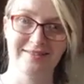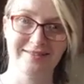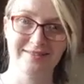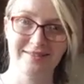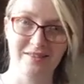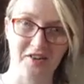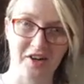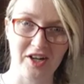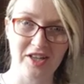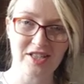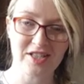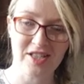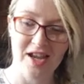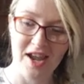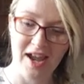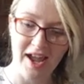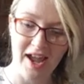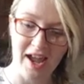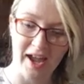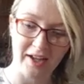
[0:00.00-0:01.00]
All right,
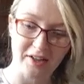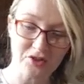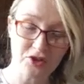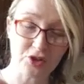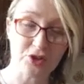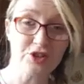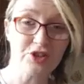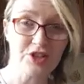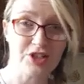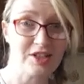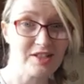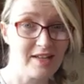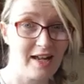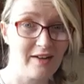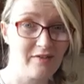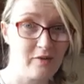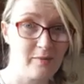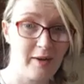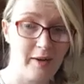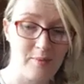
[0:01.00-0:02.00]
trust
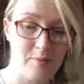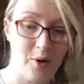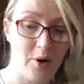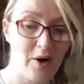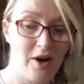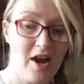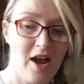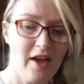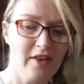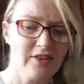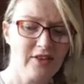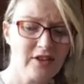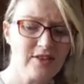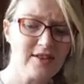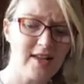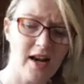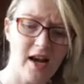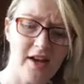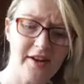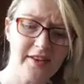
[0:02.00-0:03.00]
yourself a bit more. There's
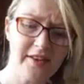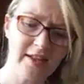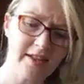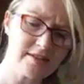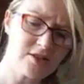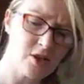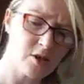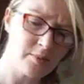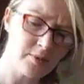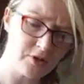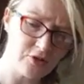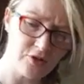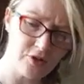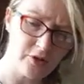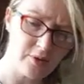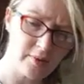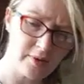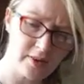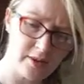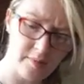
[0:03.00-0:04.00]
a lot of things coming
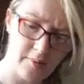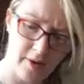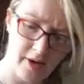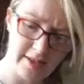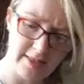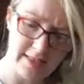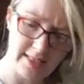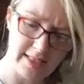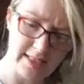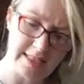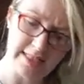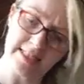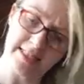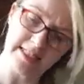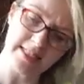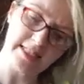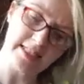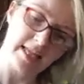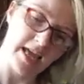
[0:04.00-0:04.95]
through with the Pisceans.